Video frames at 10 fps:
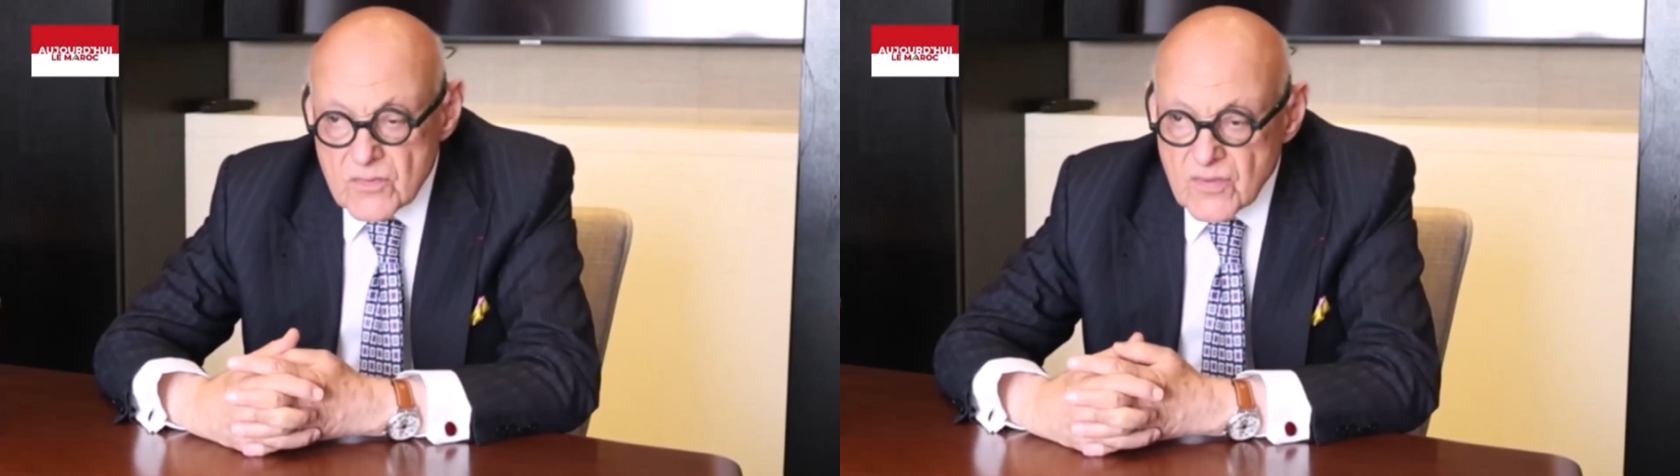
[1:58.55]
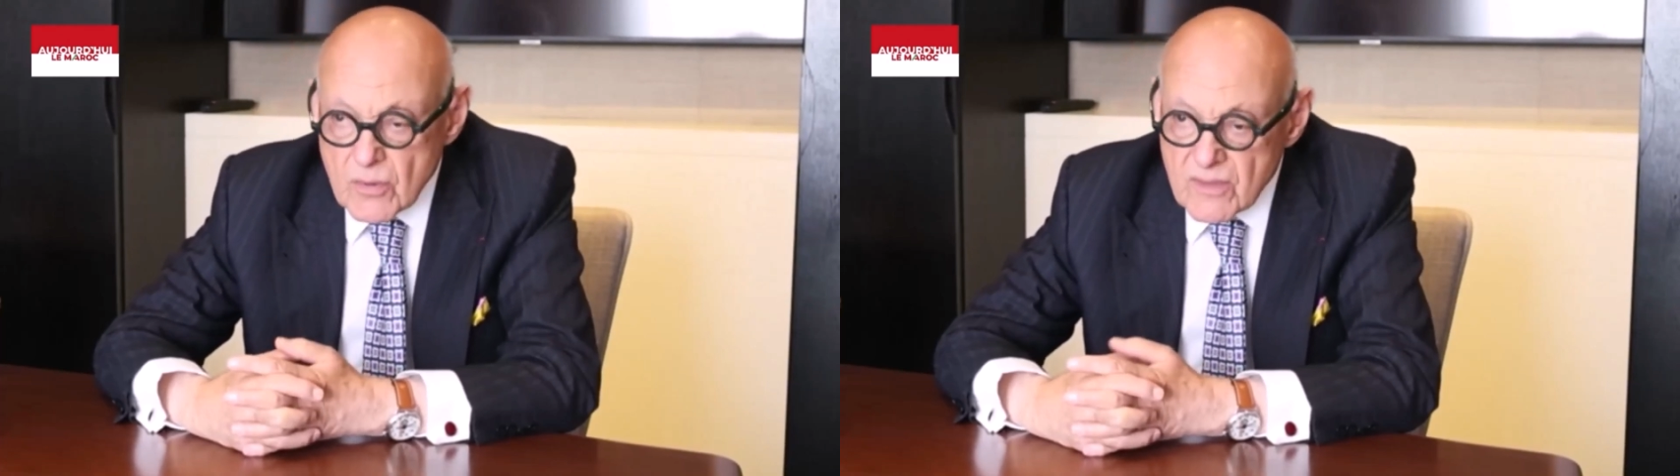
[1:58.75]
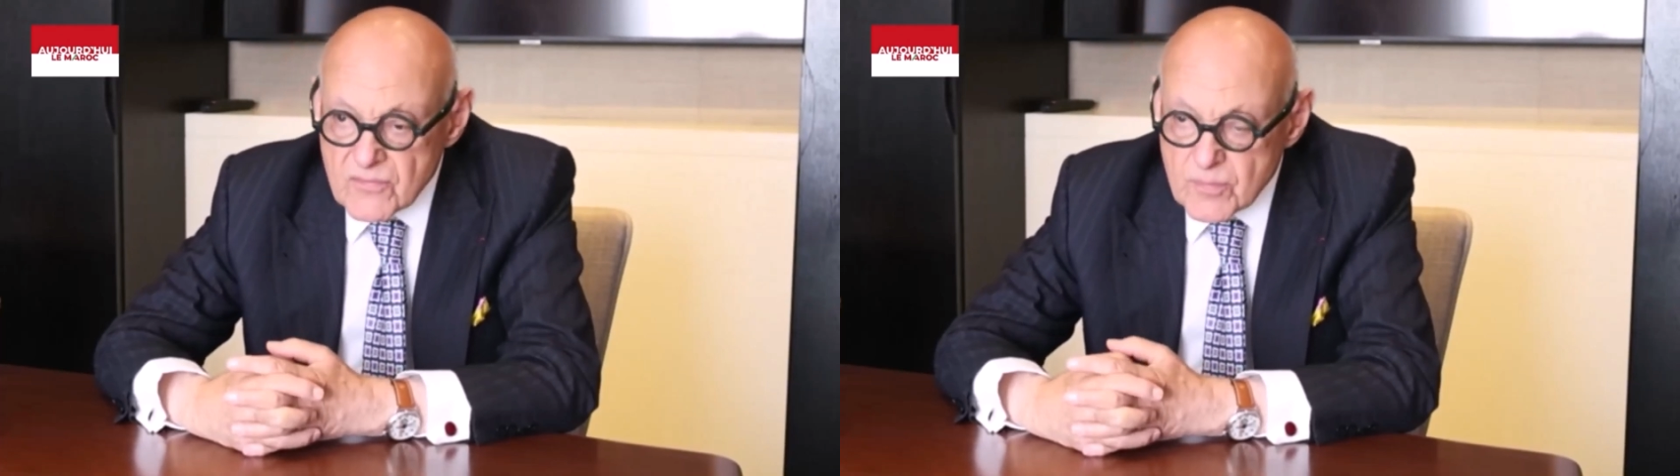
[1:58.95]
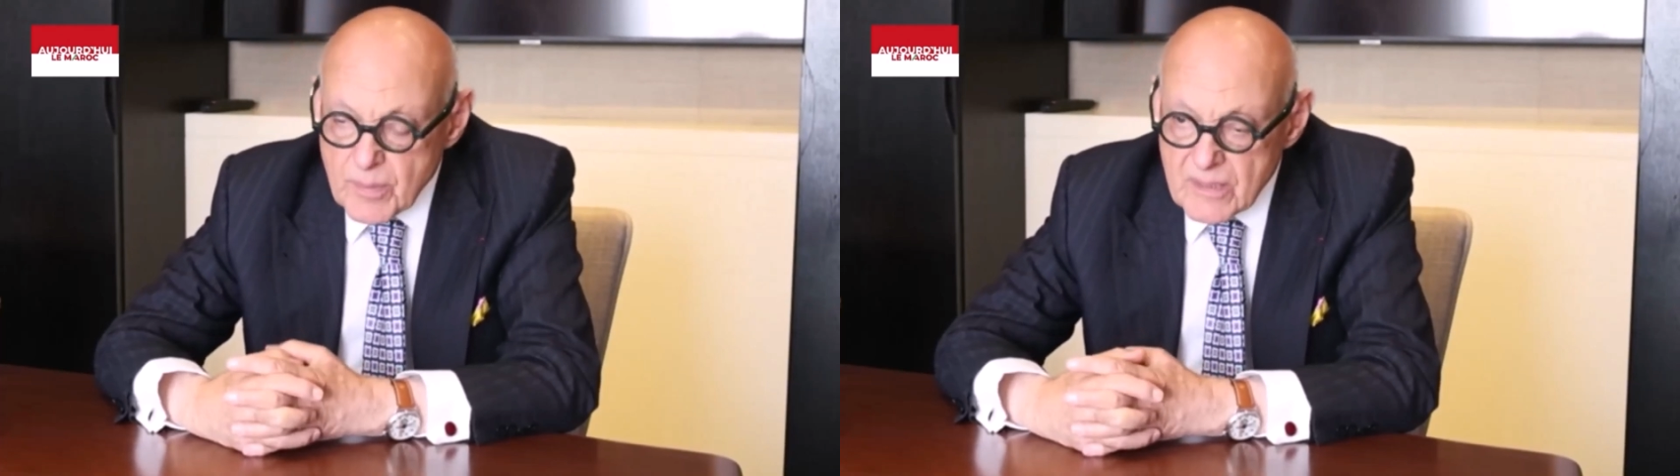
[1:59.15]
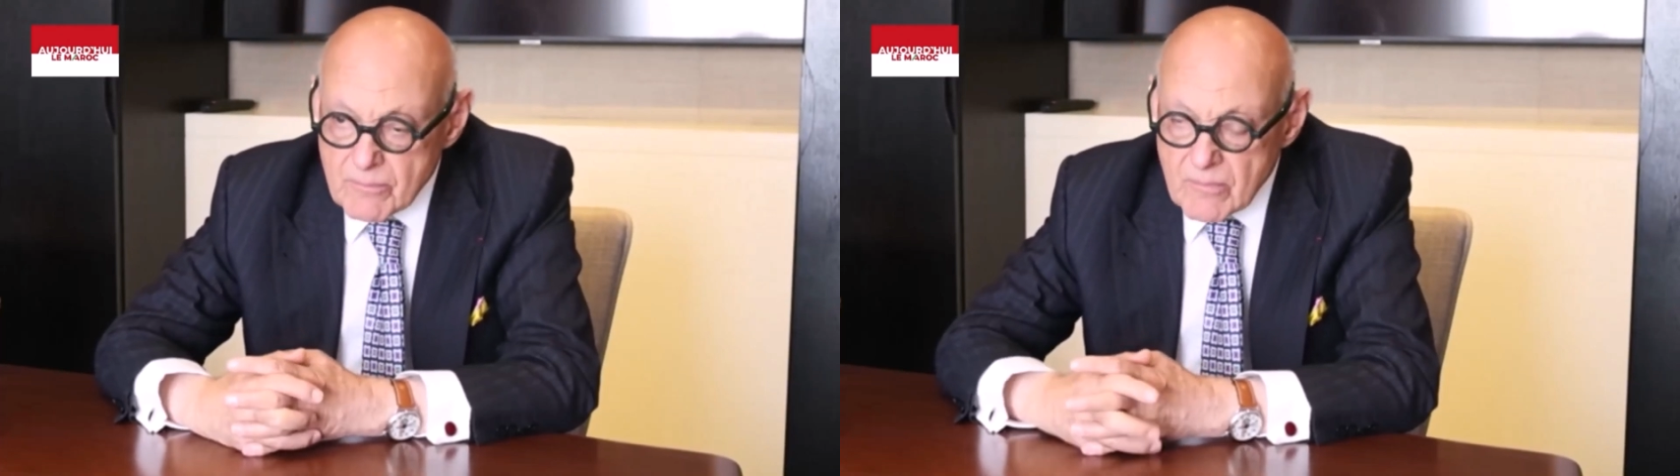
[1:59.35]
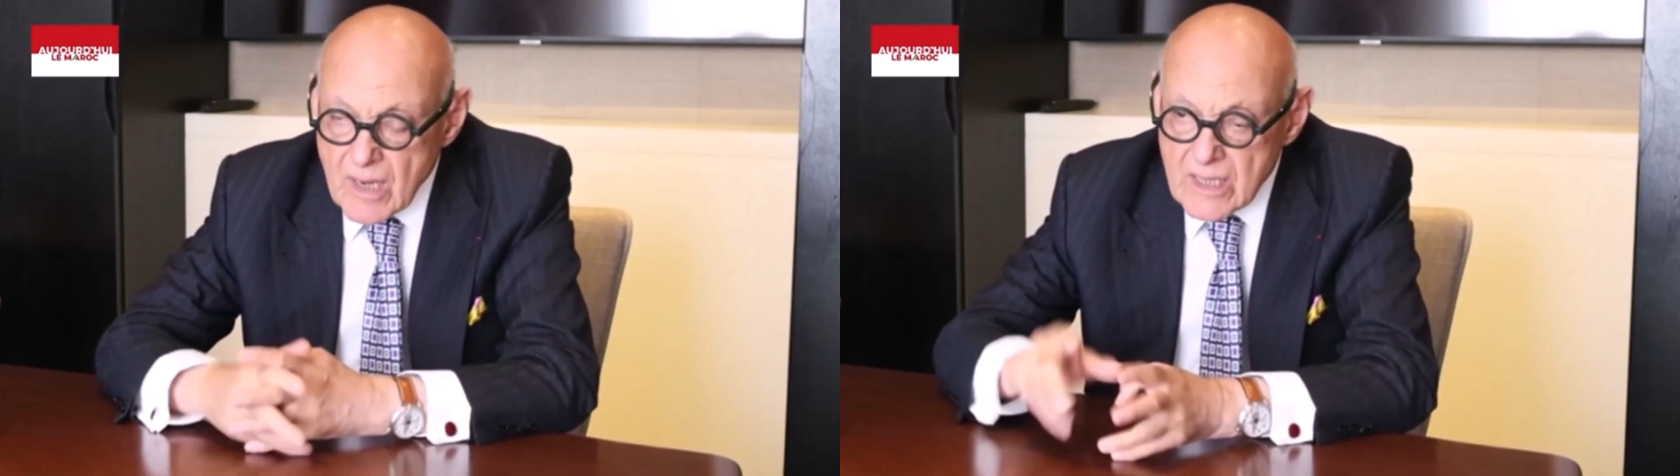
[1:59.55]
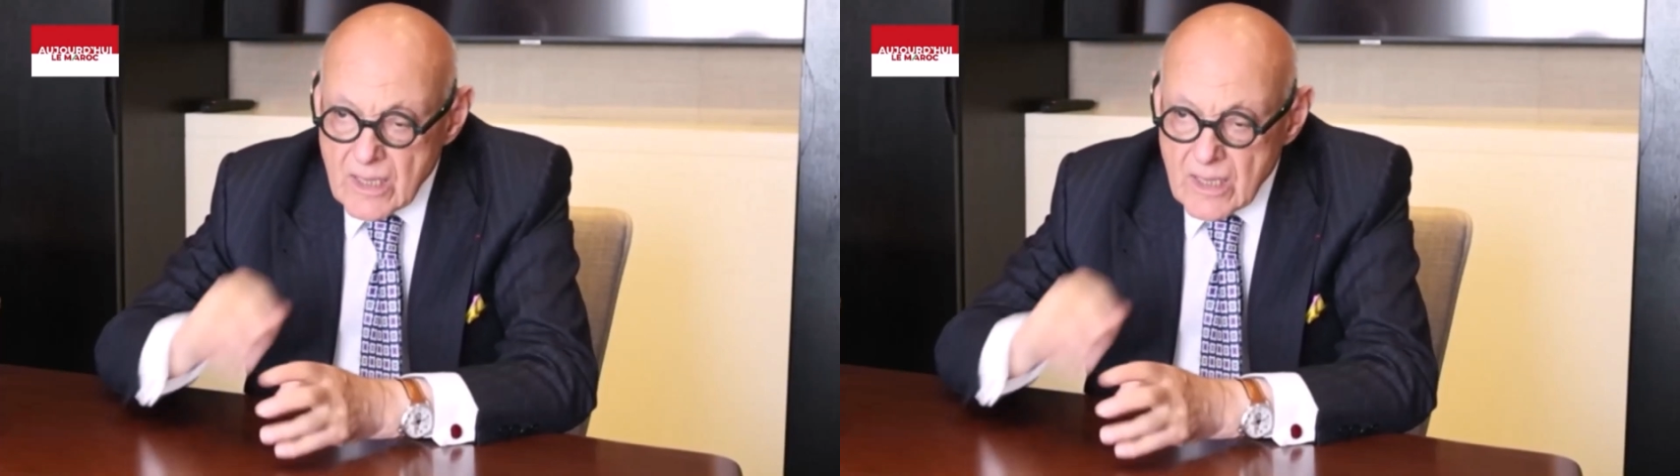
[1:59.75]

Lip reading: So I've spent my